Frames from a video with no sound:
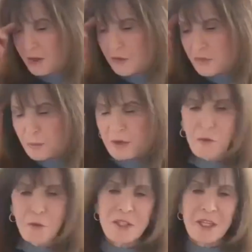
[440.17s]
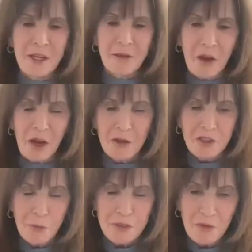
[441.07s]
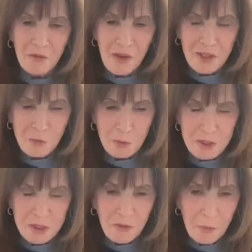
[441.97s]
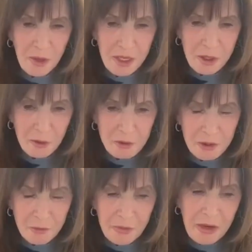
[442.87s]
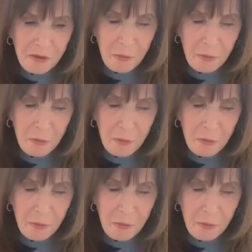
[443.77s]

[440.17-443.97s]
a funny thing. When I first got out of college, I was in the fashion business for many years.